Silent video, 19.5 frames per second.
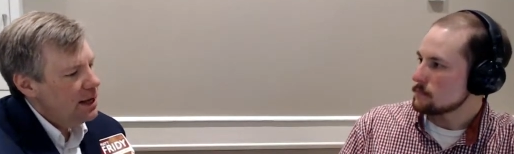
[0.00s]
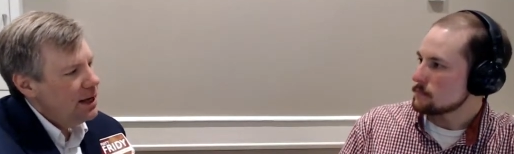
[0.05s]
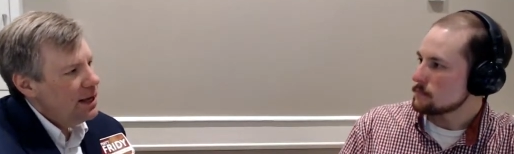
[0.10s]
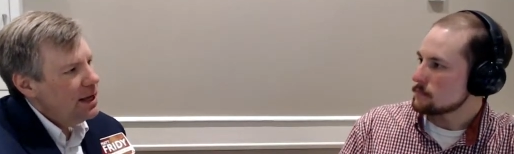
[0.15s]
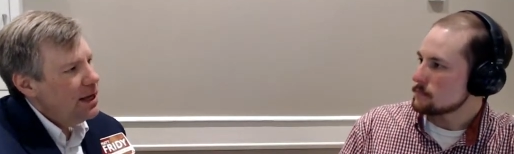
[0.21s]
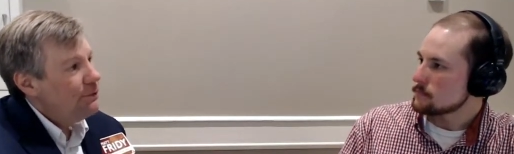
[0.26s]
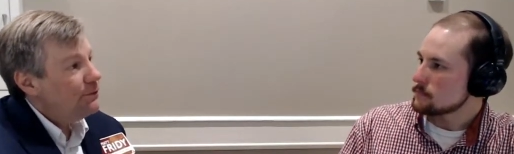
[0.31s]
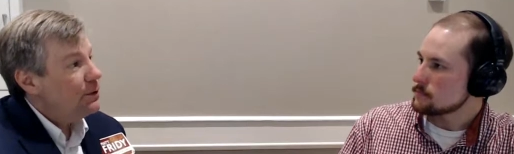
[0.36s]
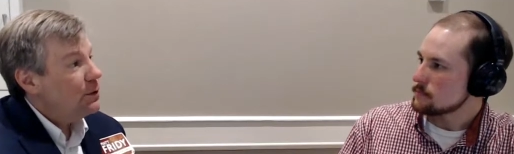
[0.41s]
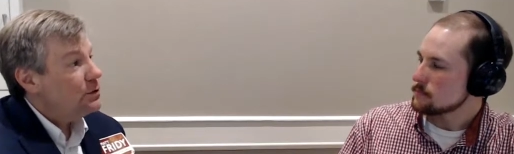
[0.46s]

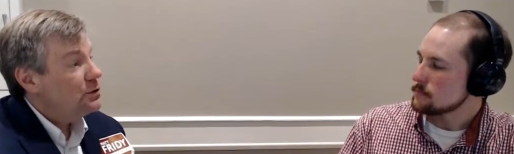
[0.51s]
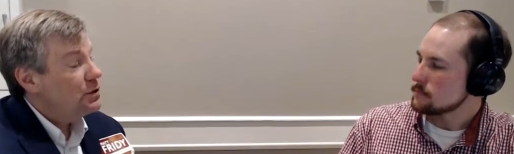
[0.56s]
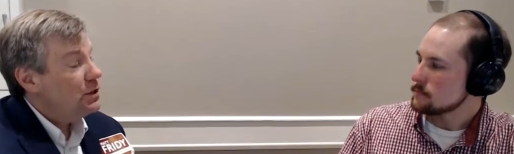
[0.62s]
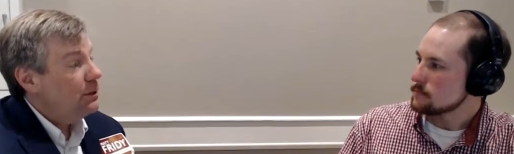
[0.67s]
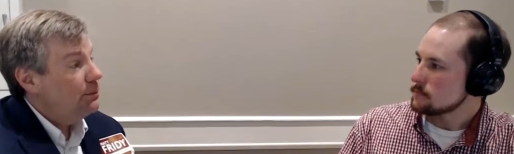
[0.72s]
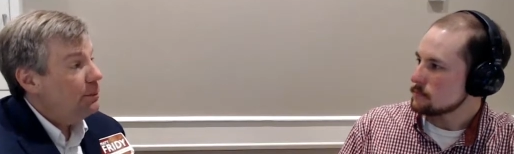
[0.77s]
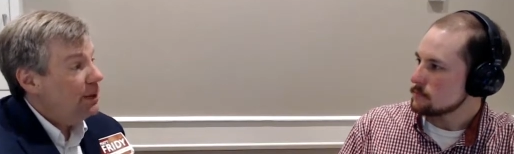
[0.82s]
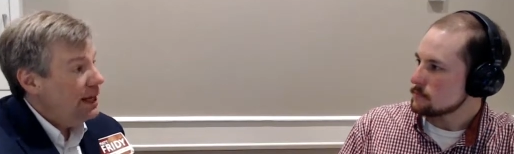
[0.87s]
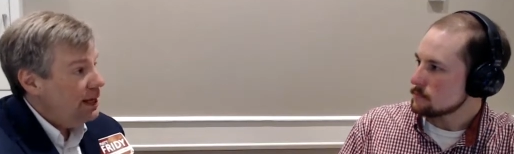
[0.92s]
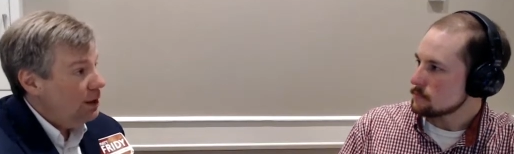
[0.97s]
Speaker 1: If there's an
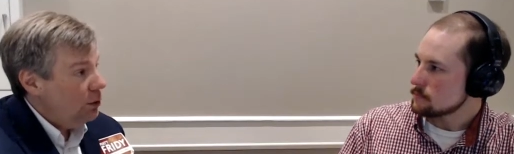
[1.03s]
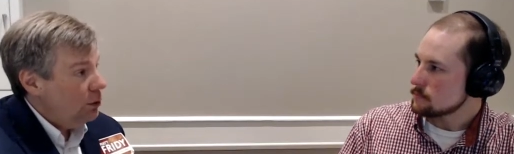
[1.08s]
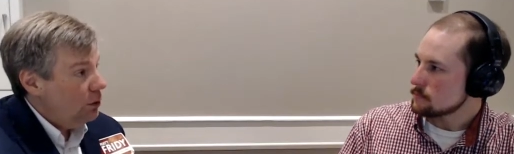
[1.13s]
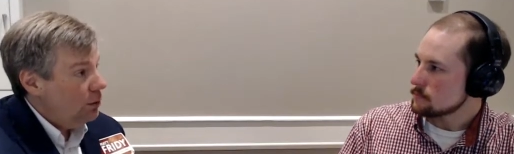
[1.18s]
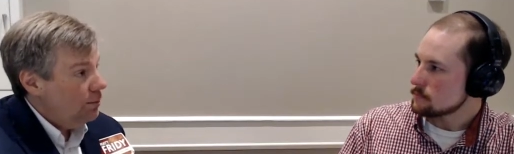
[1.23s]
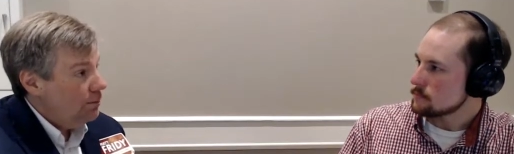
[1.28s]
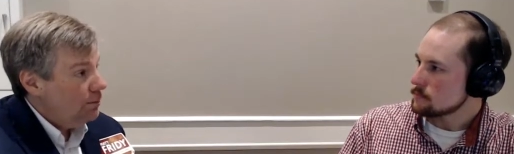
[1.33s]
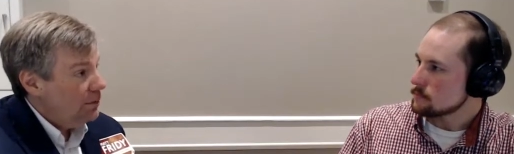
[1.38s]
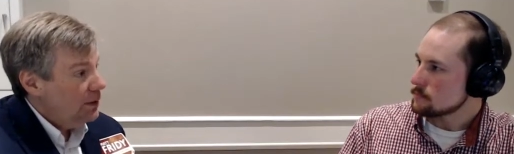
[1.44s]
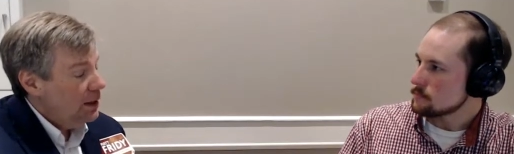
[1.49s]
appeal,
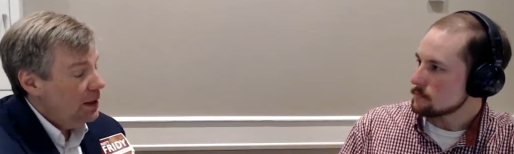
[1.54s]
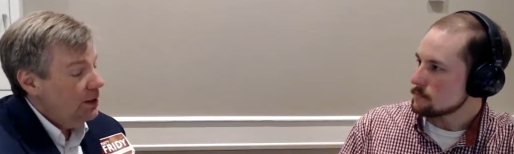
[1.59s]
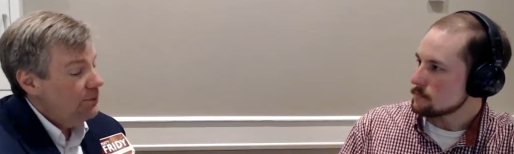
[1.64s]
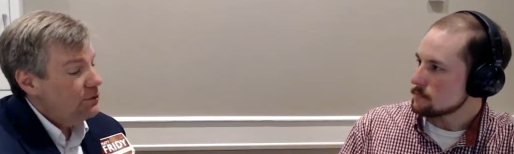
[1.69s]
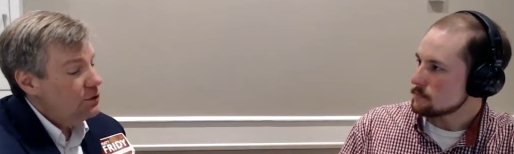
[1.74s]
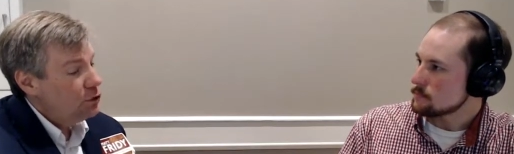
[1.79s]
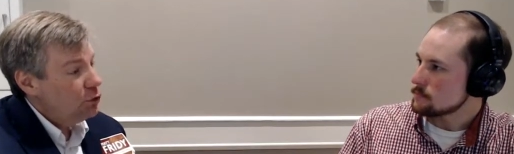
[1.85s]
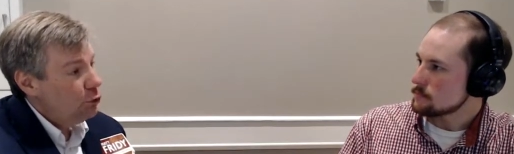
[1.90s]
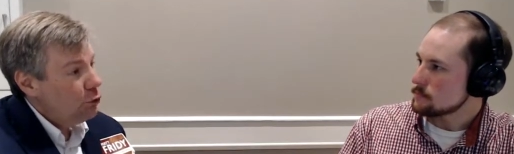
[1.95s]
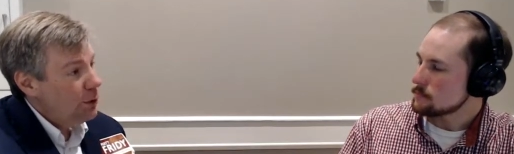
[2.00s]
it's
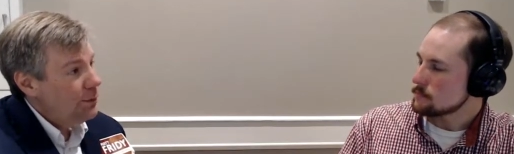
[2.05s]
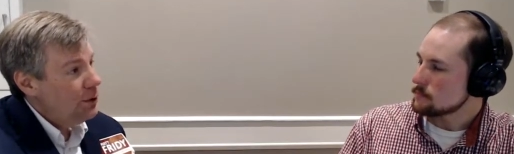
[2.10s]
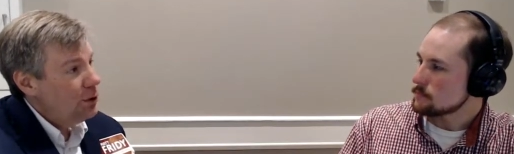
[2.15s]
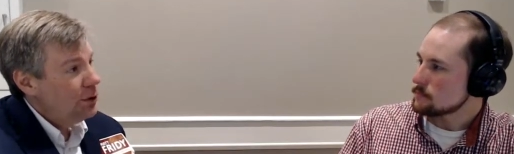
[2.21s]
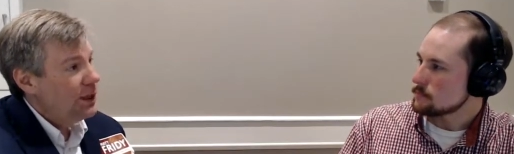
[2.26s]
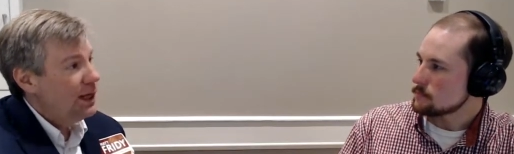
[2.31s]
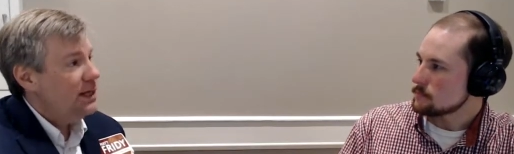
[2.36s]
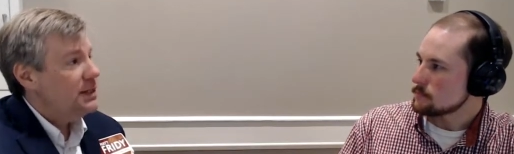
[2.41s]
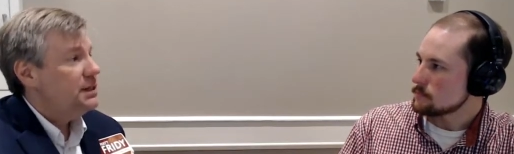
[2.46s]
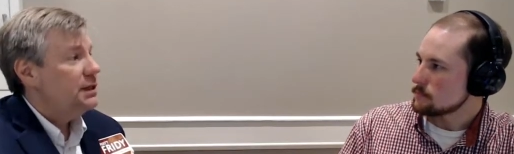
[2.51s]
a criminal
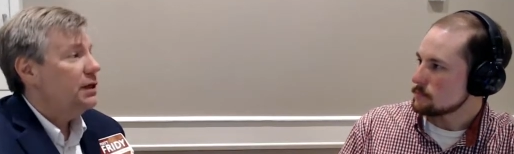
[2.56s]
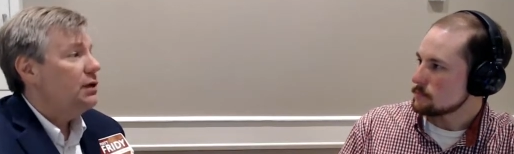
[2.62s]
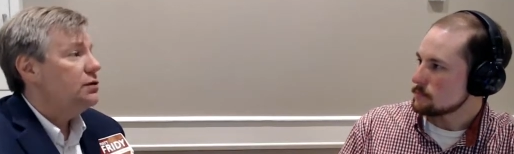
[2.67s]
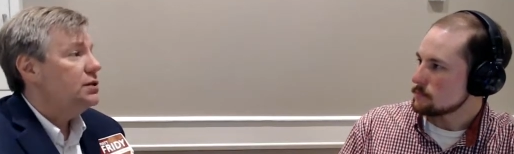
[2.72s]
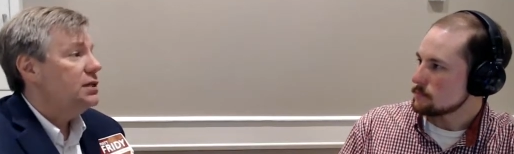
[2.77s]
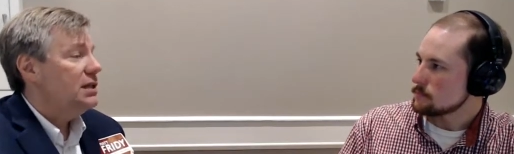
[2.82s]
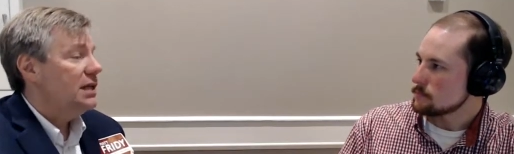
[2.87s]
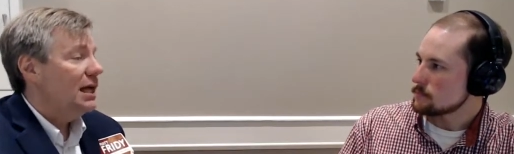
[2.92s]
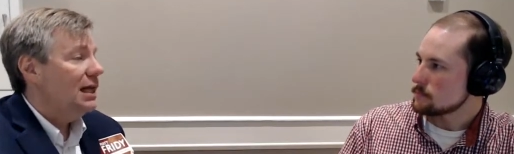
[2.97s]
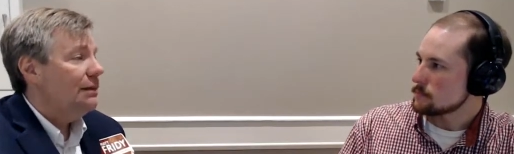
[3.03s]
case, it goes to
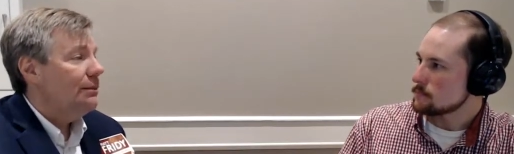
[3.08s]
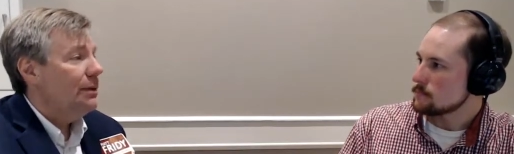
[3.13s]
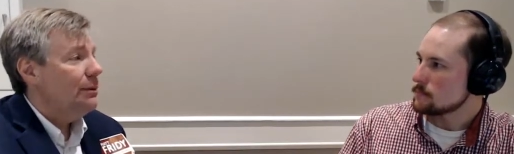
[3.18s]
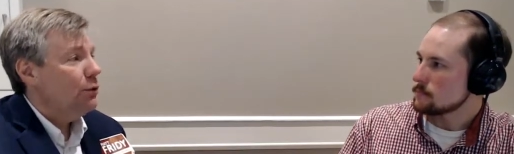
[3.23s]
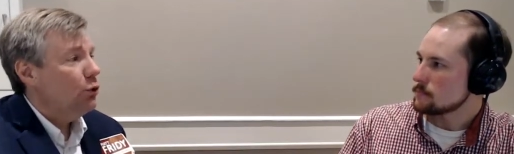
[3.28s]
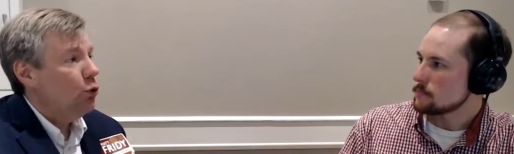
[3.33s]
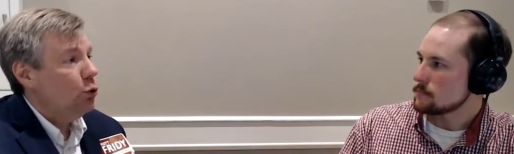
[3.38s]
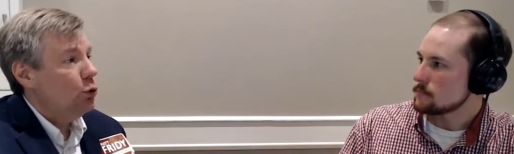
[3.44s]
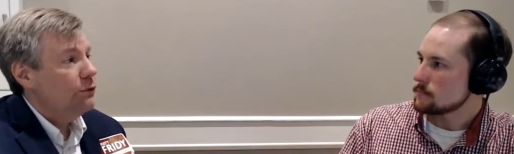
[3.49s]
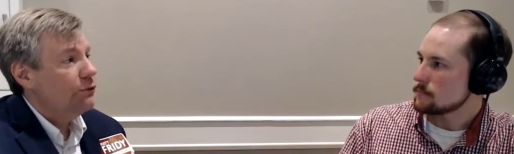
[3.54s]
the Alabama
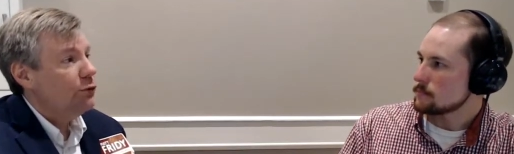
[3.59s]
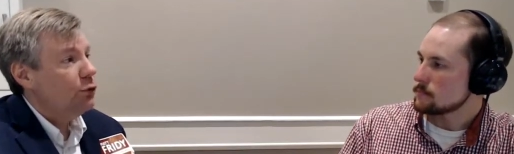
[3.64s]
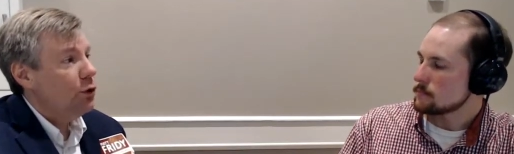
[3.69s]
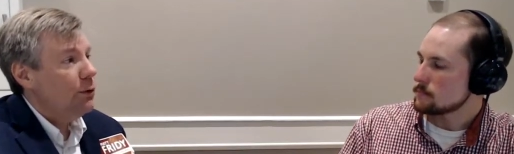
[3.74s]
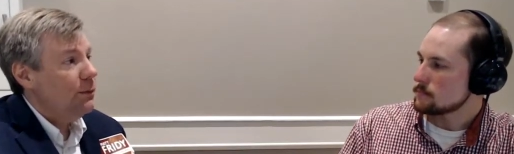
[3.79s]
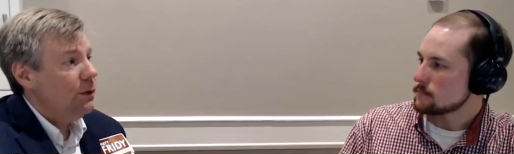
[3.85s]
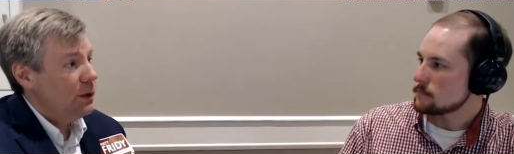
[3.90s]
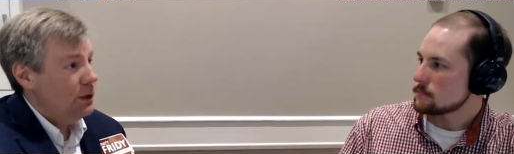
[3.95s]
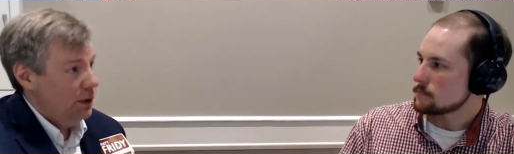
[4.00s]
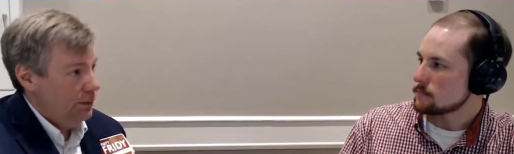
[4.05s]
Court of
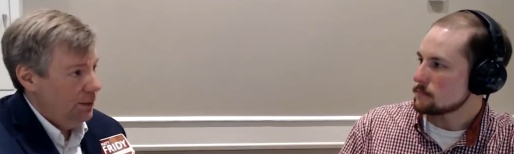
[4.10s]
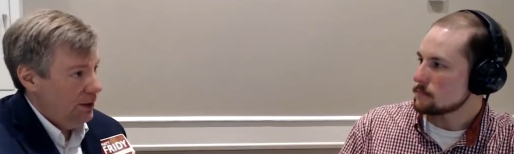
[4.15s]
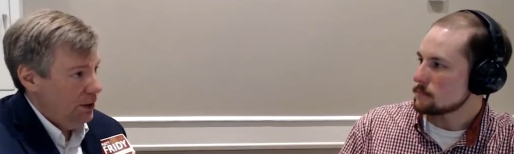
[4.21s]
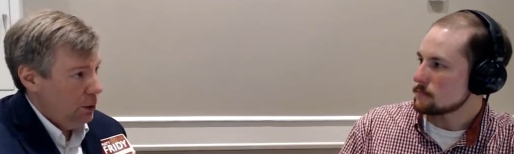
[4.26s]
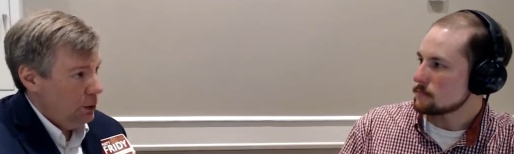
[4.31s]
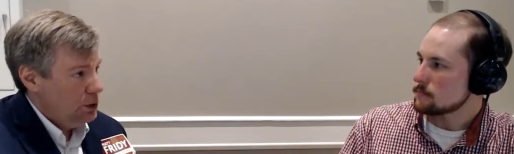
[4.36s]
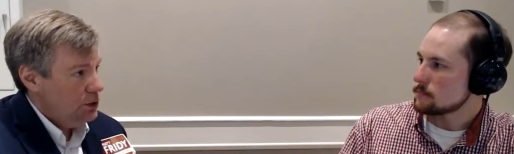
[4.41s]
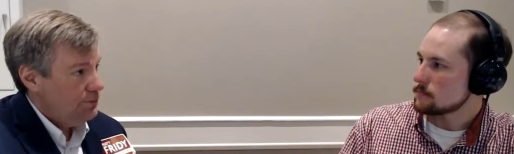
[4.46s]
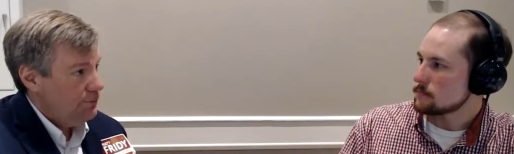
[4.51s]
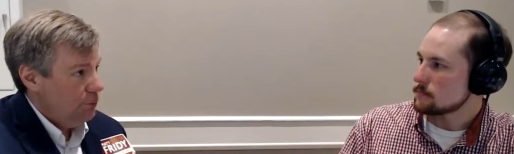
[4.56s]
Criminal
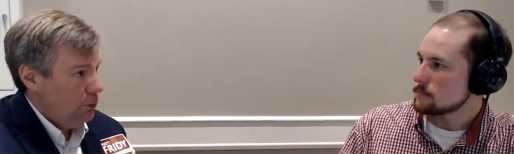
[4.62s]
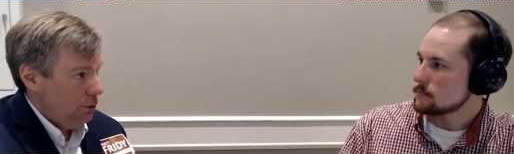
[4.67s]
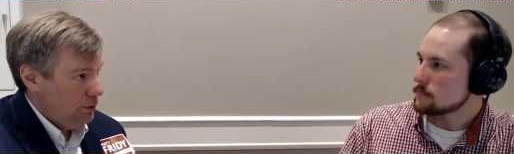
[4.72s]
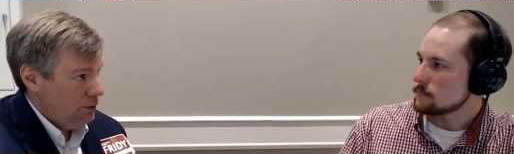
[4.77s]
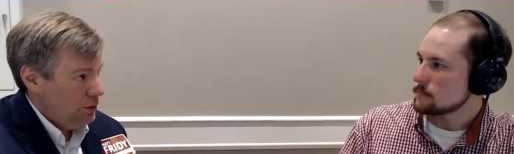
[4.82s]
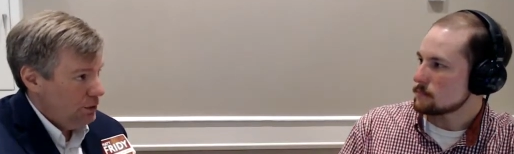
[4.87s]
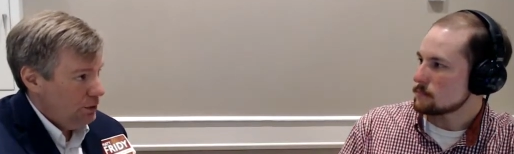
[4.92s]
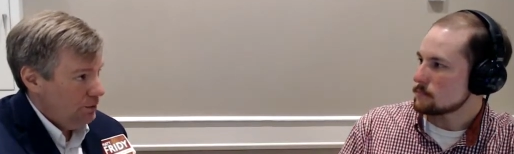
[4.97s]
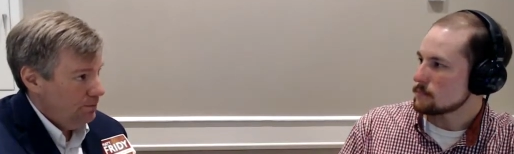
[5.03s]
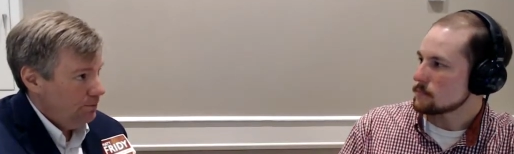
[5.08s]
Appeals
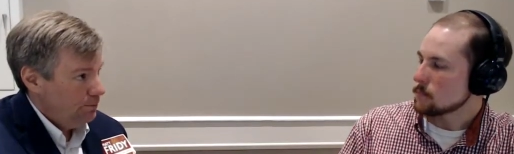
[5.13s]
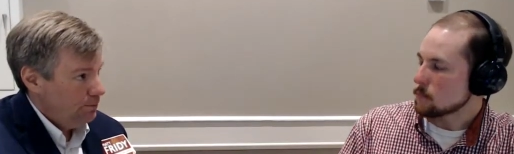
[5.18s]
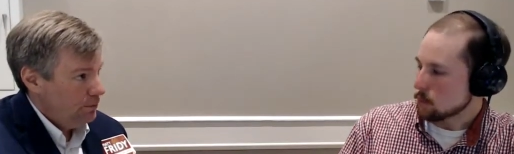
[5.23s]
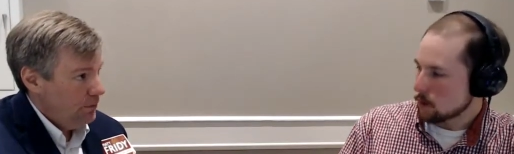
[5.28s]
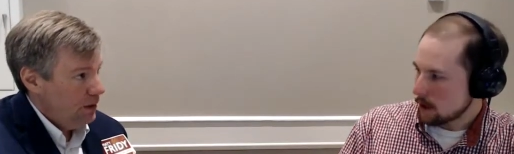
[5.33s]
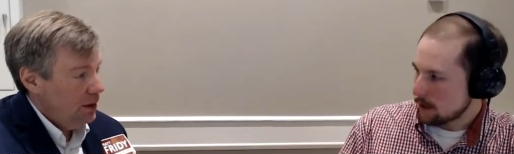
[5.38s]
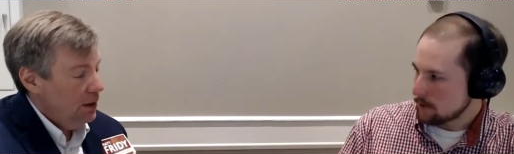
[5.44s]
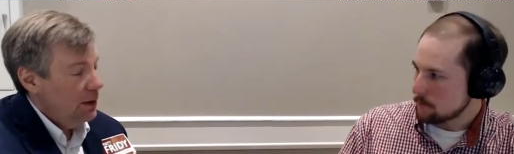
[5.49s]
first. Right.